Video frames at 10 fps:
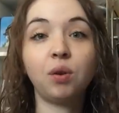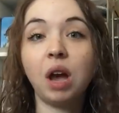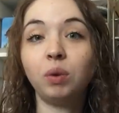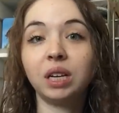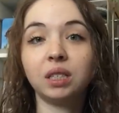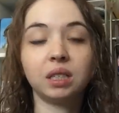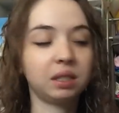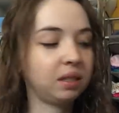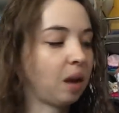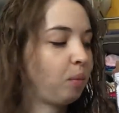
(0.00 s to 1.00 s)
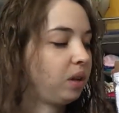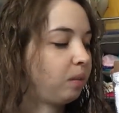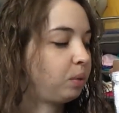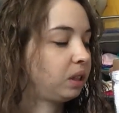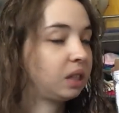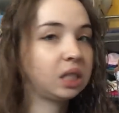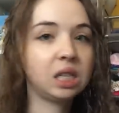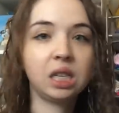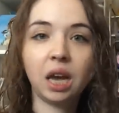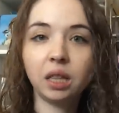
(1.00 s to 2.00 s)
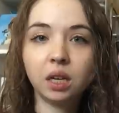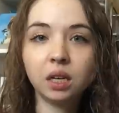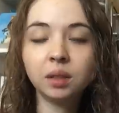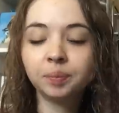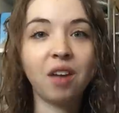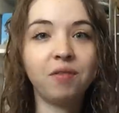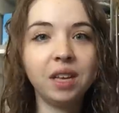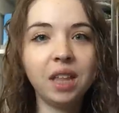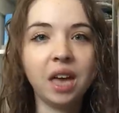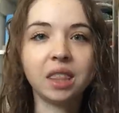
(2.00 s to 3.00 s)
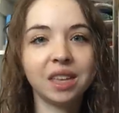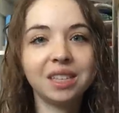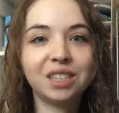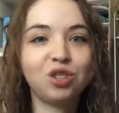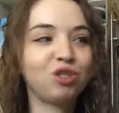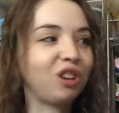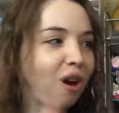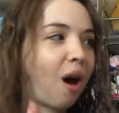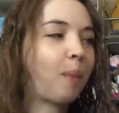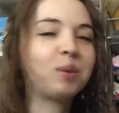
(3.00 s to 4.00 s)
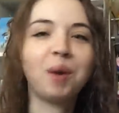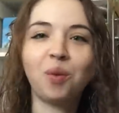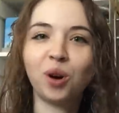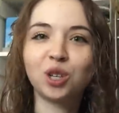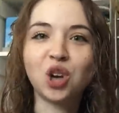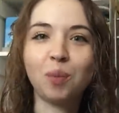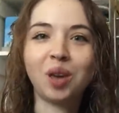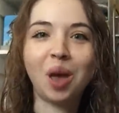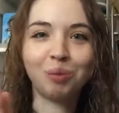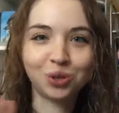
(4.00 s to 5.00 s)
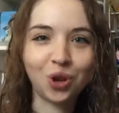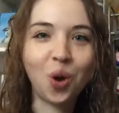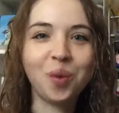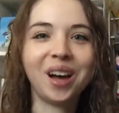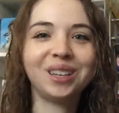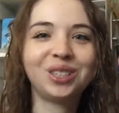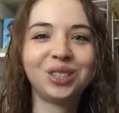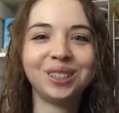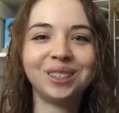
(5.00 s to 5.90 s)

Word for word: now we'll get to assemble and put this together. I feel like this has just like upped my workshop game so much.